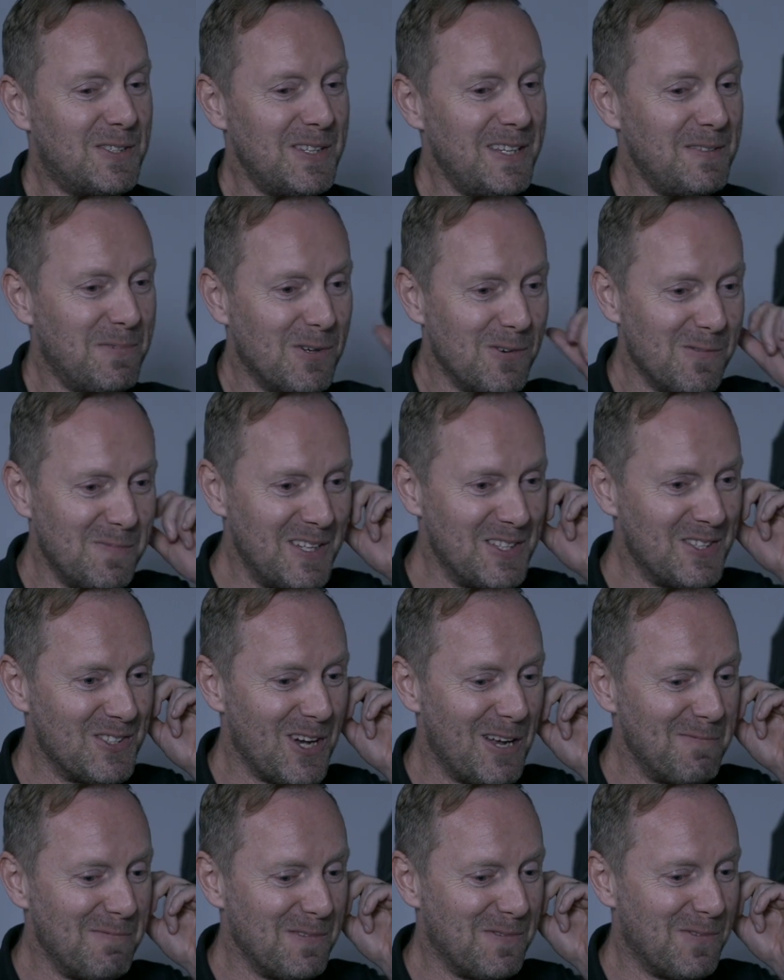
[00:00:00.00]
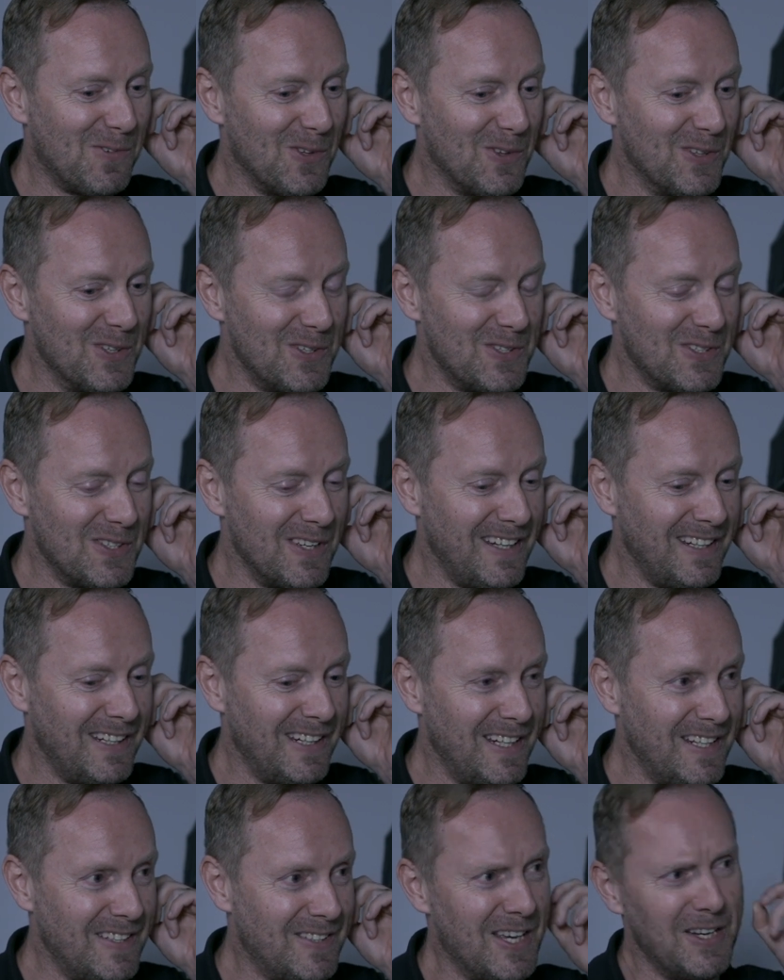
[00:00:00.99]
he, he pulled me aside before the scene
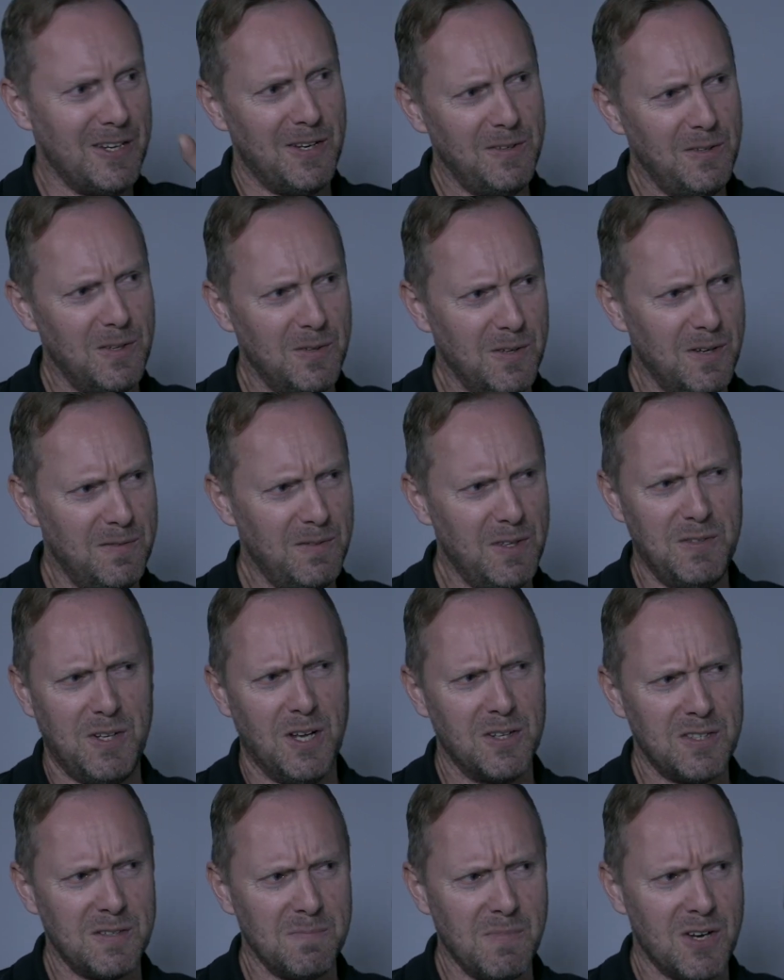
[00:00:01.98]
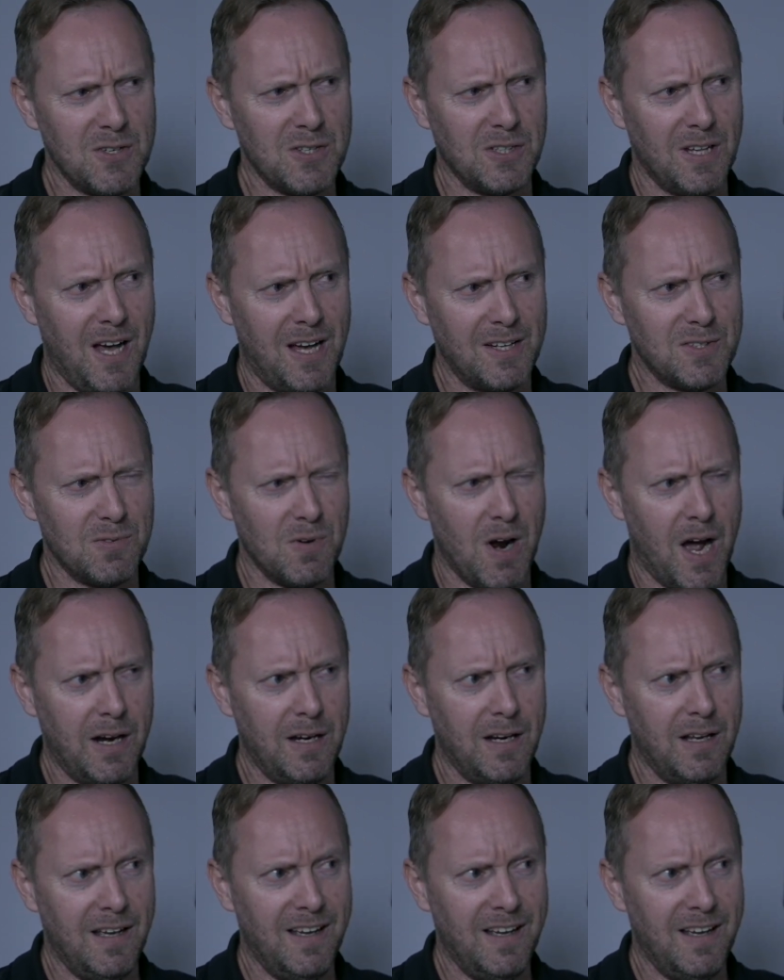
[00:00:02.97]
and he said, "You've done some martial arts, right?"